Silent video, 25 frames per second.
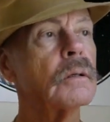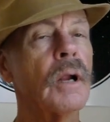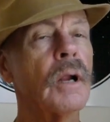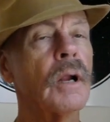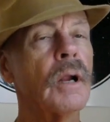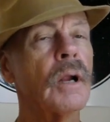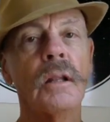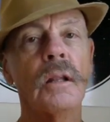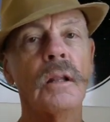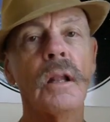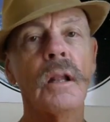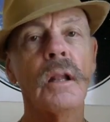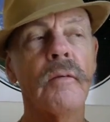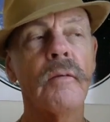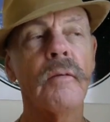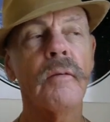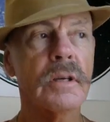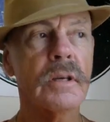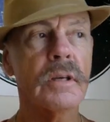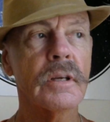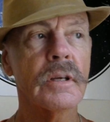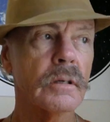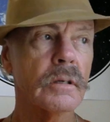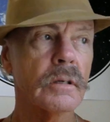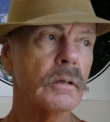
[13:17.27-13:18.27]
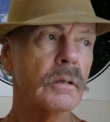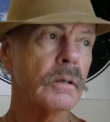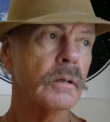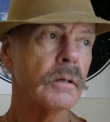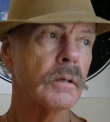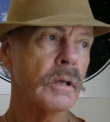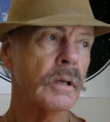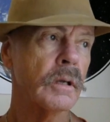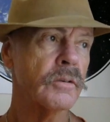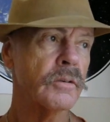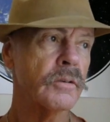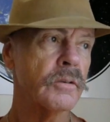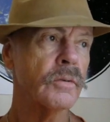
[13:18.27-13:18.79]
I love it.
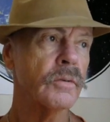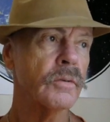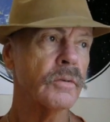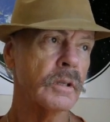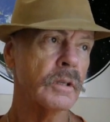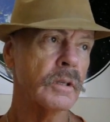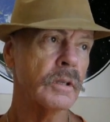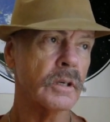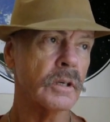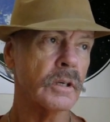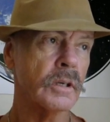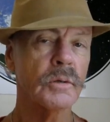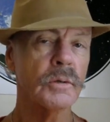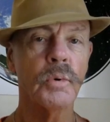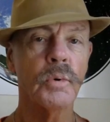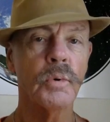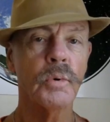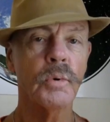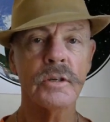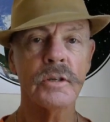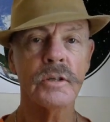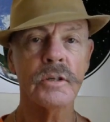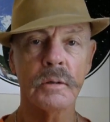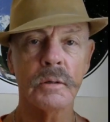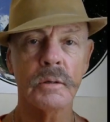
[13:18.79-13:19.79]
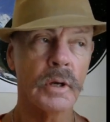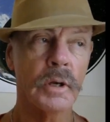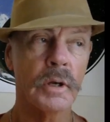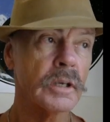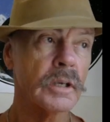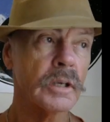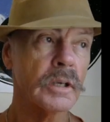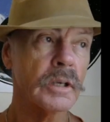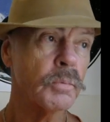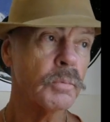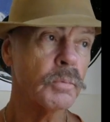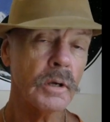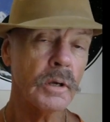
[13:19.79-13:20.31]
It's expression, but
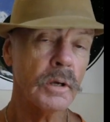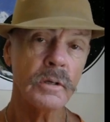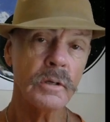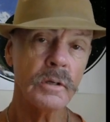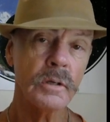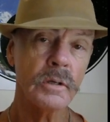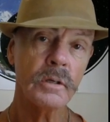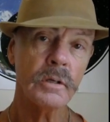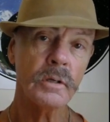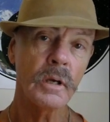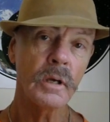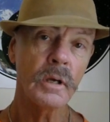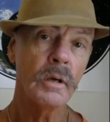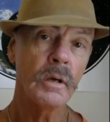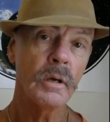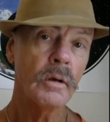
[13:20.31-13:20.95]
expresses